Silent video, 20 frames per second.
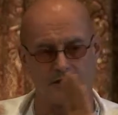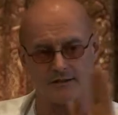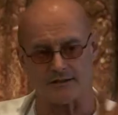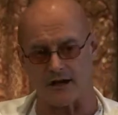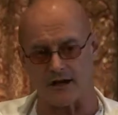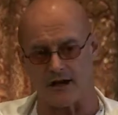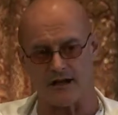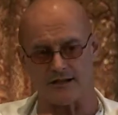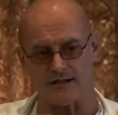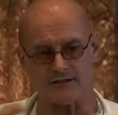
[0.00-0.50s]

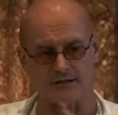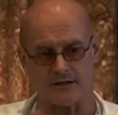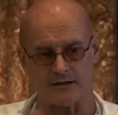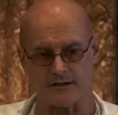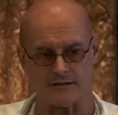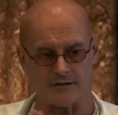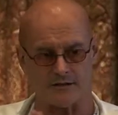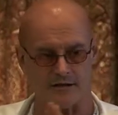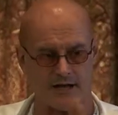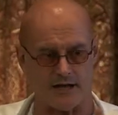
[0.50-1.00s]
God's
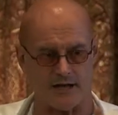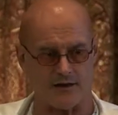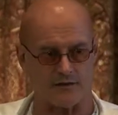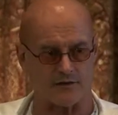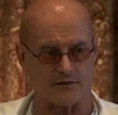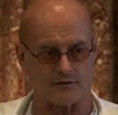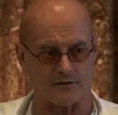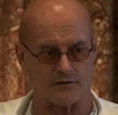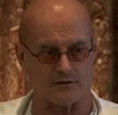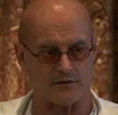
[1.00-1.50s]
little
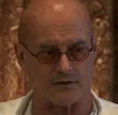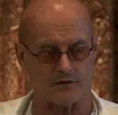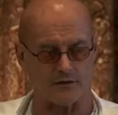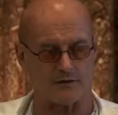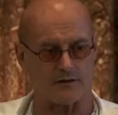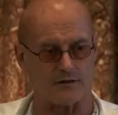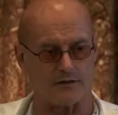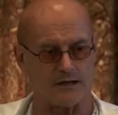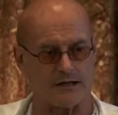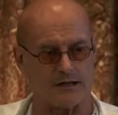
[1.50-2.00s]
jests.
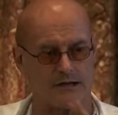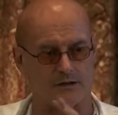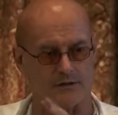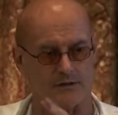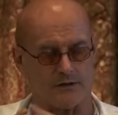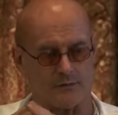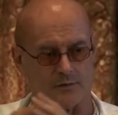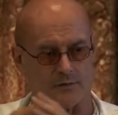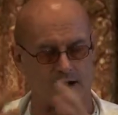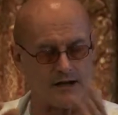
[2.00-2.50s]
You know,
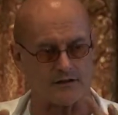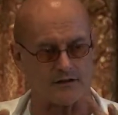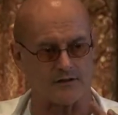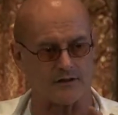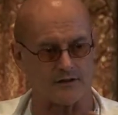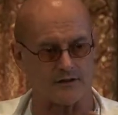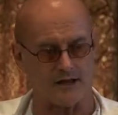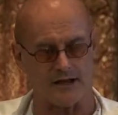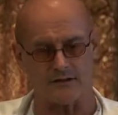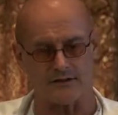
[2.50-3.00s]
the brighter
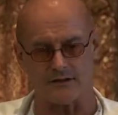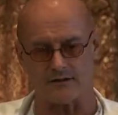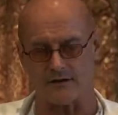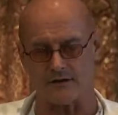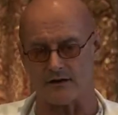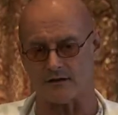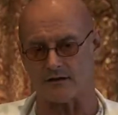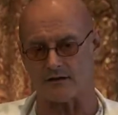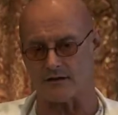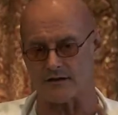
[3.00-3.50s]
the light, the
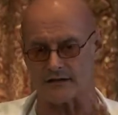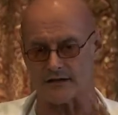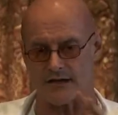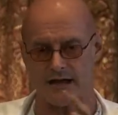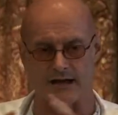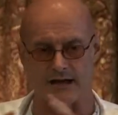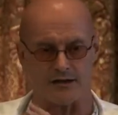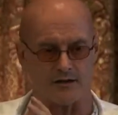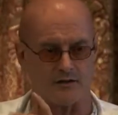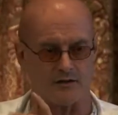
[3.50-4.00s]
darker the
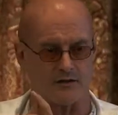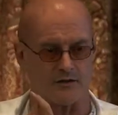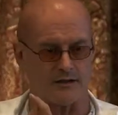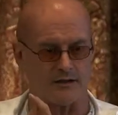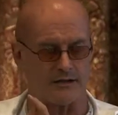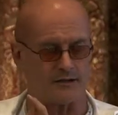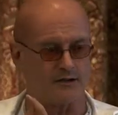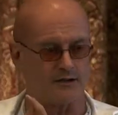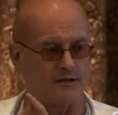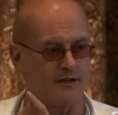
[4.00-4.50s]
shadow,
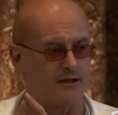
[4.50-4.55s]
and